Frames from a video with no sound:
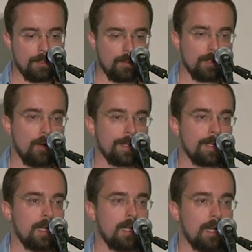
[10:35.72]
So we're
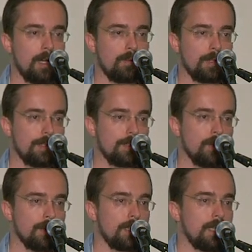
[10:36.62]
going at, uh, we're
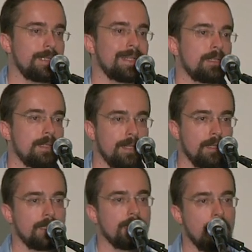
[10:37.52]
showing the detected
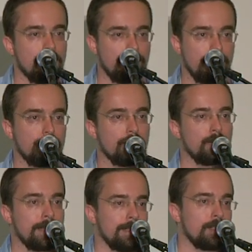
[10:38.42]
cells in the gallery, and we
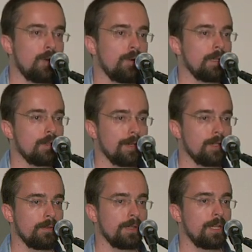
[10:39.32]
quickly go we're
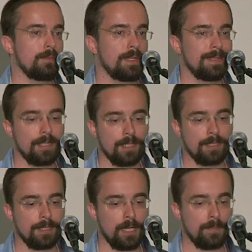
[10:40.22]
going over them and setting
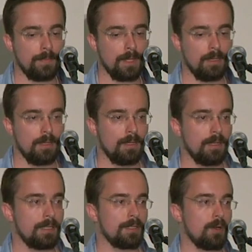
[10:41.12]
the type.
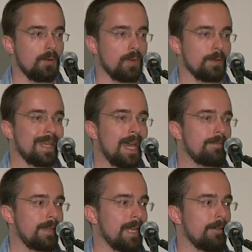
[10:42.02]
So when we
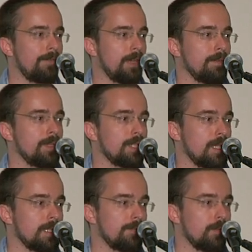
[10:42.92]
have enough
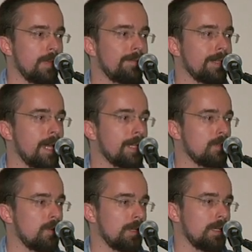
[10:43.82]
images from every
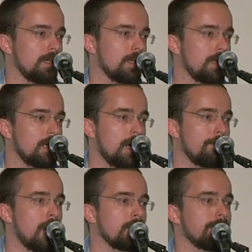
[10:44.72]
category, a
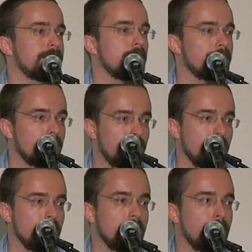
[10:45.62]
model starts to
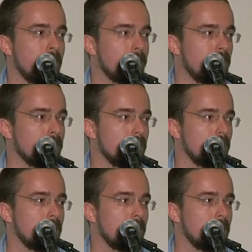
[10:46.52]
train in the background.